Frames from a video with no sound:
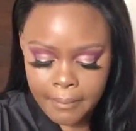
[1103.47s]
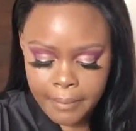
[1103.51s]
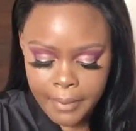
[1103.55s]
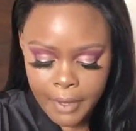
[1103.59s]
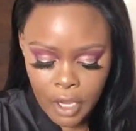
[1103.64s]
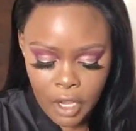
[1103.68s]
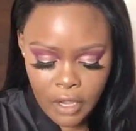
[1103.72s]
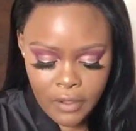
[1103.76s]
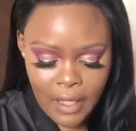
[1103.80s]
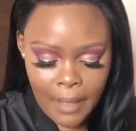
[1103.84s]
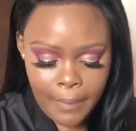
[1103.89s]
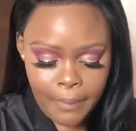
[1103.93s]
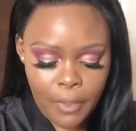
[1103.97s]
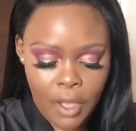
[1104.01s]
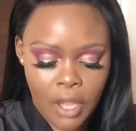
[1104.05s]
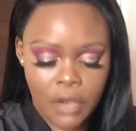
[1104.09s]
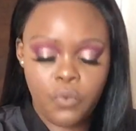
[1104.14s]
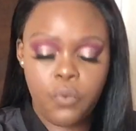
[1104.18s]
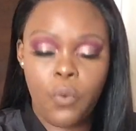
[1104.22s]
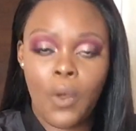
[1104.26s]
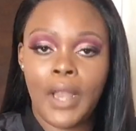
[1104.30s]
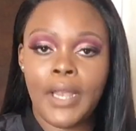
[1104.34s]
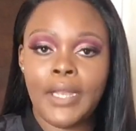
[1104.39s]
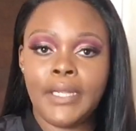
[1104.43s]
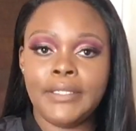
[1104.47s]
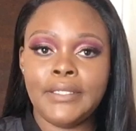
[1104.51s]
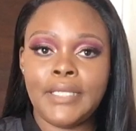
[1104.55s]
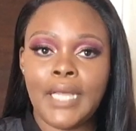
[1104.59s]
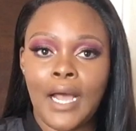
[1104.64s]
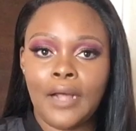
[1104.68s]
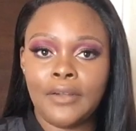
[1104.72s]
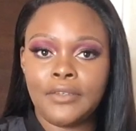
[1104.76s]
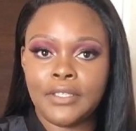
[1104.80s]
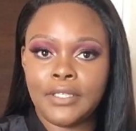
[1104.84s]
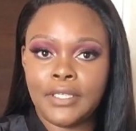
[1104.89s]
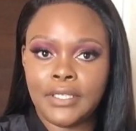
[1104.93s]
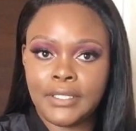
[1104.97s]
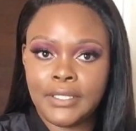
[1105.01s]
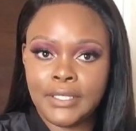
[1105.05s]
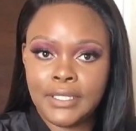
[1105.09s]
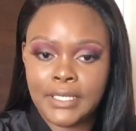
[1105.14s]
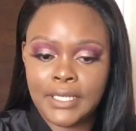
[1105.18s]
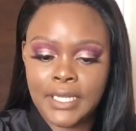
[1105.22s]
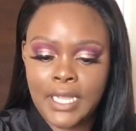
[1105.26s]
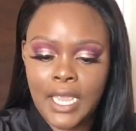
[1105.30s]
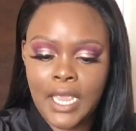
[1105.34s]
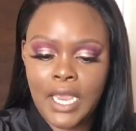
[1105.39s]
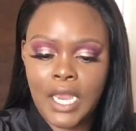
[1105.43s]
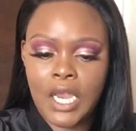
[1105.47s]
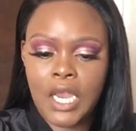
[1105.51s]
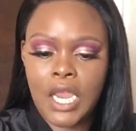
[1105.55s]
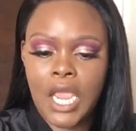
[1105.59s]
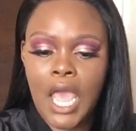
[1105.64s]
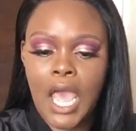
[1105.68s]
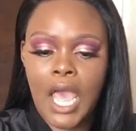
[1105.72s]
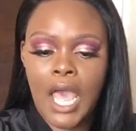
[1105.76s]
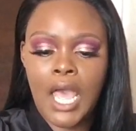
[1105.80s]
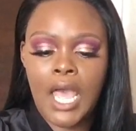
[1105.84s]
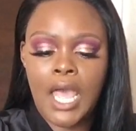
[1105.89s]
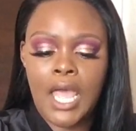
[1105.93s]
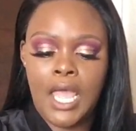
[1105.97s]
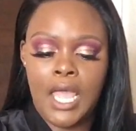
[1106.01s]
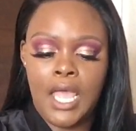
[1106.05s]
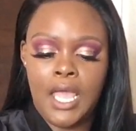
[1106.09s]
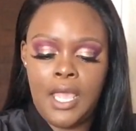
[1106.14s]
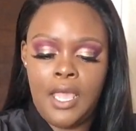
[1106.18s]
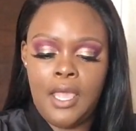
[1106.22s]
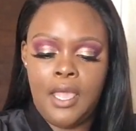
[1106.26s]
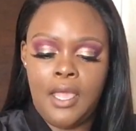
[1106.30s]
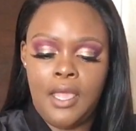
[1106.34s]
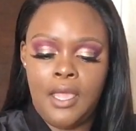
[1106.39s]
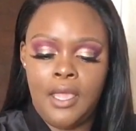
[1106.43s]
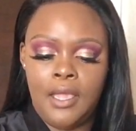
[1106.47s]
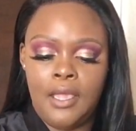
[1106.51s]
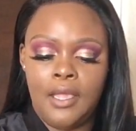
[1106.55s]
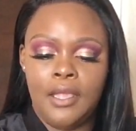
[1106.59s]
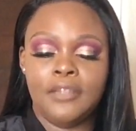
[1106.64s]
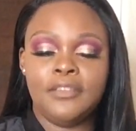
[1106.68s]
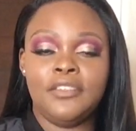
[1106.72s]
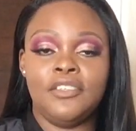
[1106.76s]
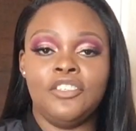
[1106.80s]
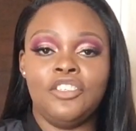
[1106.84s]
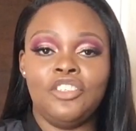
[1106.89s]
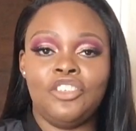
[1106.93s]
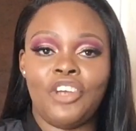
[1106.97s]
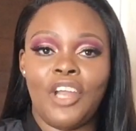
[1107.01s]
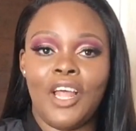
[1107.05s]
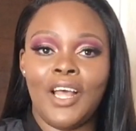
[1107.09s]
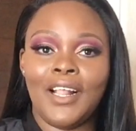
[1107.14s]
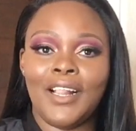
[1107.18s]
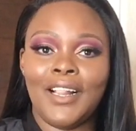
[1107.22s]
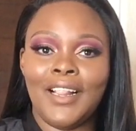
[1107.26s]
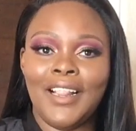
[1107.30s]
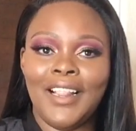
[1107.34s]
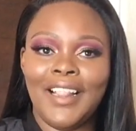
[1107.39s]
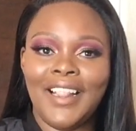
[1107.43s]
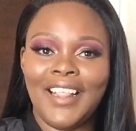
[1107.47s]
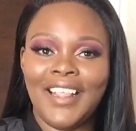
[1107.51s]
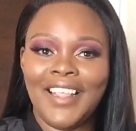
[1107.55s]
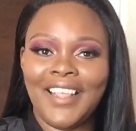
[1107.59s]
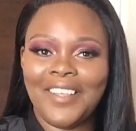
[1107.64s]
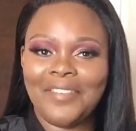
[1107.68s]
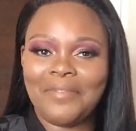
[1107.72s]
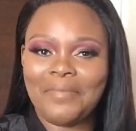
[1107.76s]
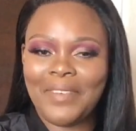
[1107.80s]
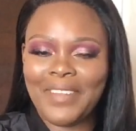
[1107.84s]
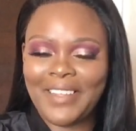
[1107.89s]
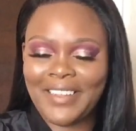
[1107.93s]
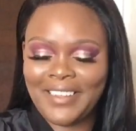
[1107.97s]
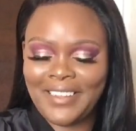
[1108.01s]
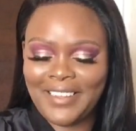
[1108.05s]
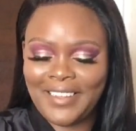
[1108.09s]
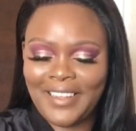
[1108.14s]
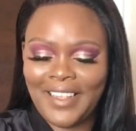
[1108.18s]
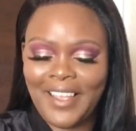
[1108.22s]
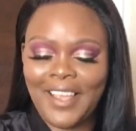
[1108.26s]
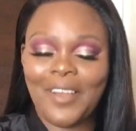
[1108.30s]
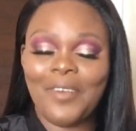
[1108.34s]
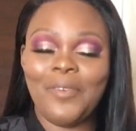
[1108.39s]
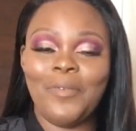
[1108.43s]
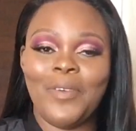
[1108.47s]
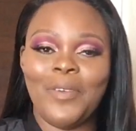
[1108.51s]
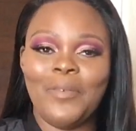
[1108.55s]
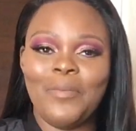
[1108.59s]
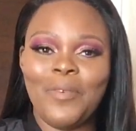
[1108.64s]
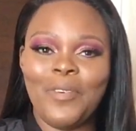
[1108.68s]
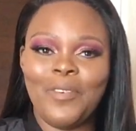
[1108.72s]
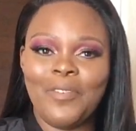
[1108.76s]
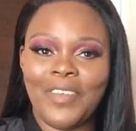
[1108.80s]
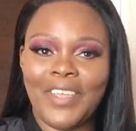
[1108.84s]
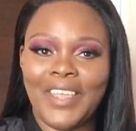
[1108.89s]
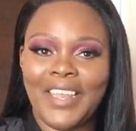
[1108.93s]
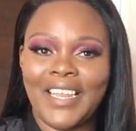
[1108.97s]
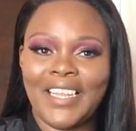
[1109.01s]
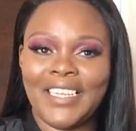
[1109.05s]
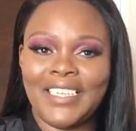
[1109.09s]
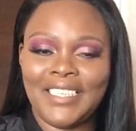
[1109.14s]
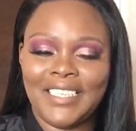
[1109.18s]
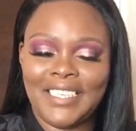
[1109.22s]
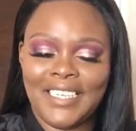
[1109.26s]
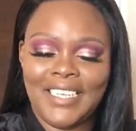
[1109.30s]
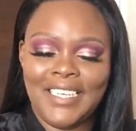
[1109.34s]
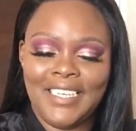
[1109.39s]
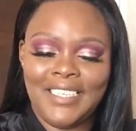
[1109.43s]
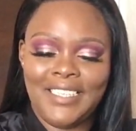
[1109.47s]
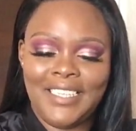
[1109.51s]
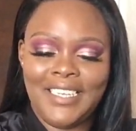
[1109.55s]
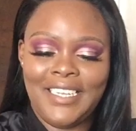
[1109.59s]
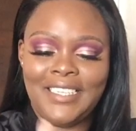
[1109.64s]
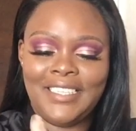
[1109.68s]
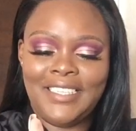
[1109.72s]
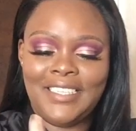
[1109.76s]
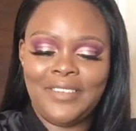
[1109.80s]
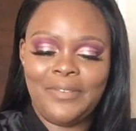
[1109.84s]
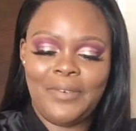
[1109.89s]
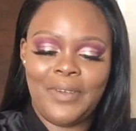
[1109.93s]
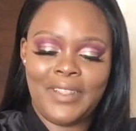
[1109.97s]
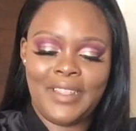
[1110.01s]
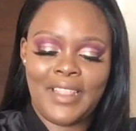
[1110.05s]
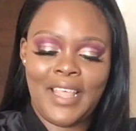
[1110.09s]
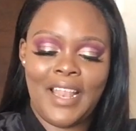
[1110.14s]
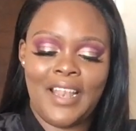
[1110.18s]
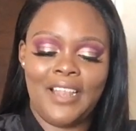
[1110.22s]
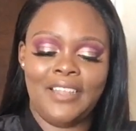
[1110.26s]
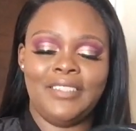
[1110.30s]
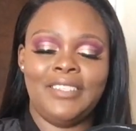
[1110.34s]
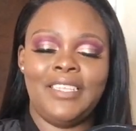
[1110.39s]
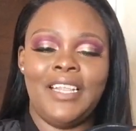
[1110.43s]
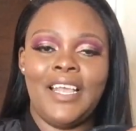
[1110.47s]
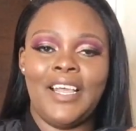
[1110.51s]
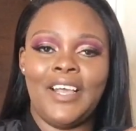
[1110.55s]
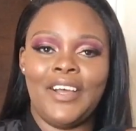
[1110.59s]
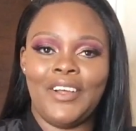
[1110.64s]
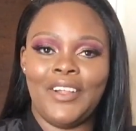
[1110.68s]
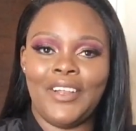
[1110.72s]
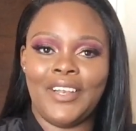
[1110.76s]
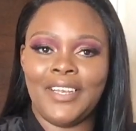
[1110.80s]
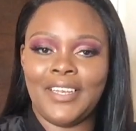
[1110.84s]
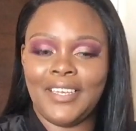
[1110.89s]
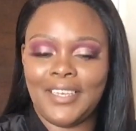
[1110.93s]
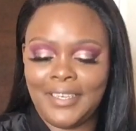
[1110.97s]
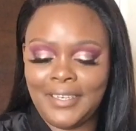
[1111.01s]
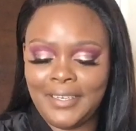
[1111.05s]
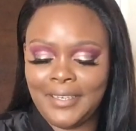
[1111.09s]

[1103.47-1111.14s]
Because I'm not well endowed in the titty area, it's a struggle, but we're moving it. So let's see what that looks like on.